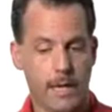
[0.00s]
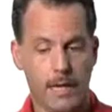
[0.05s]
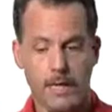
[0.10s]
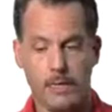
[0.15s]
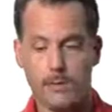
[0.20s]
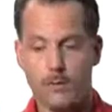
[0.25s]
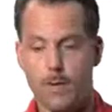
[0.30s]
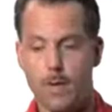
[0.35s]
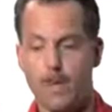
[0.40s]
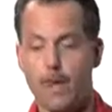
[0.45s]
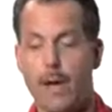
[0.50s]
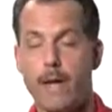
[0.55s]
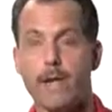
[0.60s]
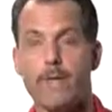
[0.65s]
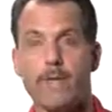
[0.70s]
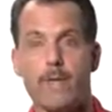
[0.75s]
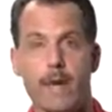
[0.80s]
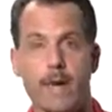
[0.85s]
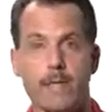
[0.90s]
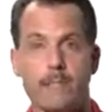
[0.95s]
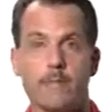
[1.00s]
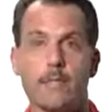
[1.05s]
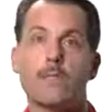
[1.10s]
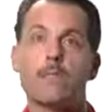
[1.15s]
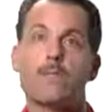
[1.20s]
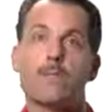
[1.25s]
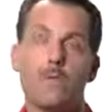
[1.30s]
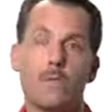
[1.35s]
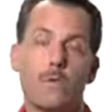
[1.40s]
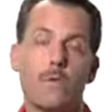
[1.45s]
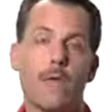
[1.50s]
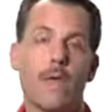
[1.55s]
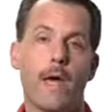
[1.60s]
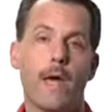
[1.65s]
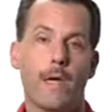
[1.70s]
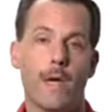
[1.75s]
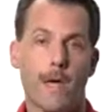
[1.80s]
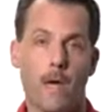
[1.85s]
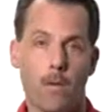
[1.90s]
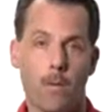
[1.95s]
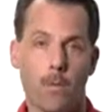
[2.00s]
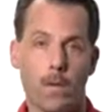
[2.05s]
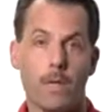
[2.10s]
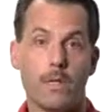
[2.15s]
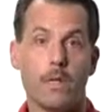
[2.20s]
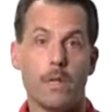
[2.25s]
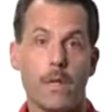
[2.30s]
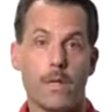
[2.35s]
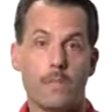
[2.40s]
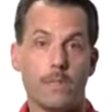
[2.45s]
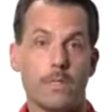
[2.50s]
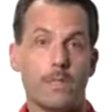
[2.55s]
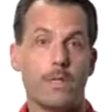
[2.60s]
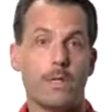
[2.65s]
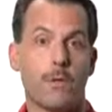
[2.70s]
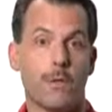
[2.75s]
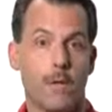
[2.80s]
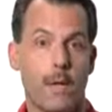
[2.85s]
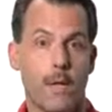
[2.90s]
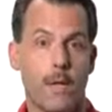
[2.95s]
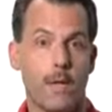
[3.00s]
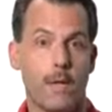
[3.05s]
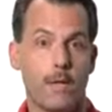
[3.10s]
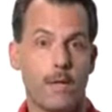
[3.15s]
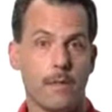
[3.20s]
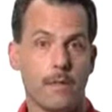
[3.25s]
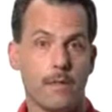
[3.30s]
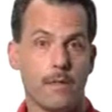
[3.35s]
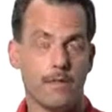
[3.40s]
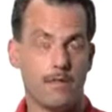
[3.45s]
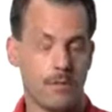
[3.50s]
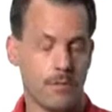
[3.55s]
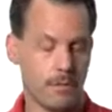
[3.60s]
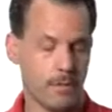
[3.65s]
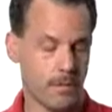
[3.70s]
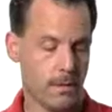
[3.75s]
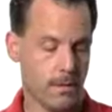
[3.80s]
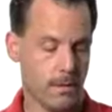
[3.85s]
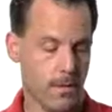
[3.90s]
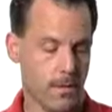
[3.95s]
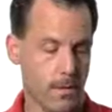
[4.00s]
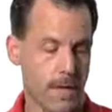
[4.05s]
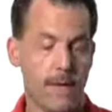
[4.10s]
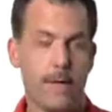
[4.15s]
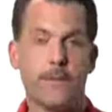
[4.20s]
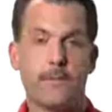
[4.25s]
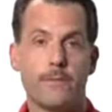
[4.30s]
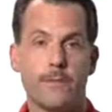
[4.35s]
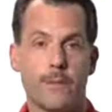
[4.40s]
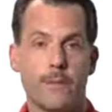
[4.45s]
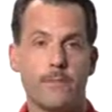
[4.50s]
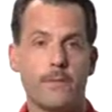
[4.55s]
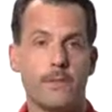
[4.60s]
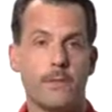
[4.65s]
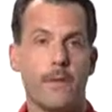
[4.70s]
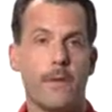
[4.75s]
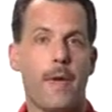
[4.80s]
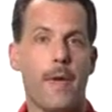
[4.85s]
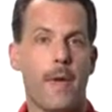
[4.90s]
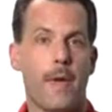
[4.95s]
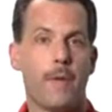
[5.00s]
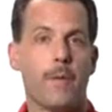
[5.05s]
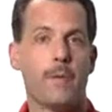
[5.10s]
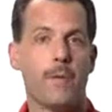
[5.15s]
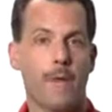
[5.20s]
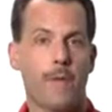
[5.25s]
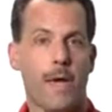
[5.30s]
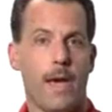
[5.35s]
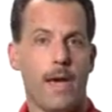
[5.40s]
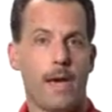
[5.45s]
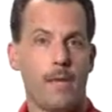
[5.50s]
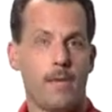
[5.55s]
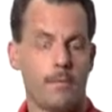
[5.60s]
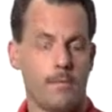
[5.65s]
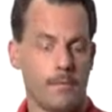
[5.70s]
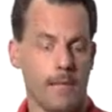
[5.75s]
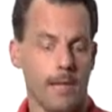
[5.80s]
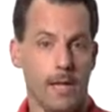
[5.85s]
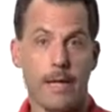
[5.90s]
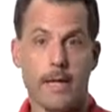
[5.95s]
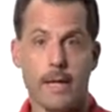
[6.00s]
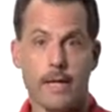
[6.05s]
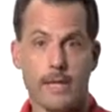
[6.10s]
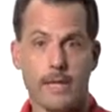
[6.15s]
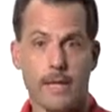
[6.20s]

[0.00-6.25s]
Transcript: each one of my devices to that network that I just created. So let me show you how to do that. Like I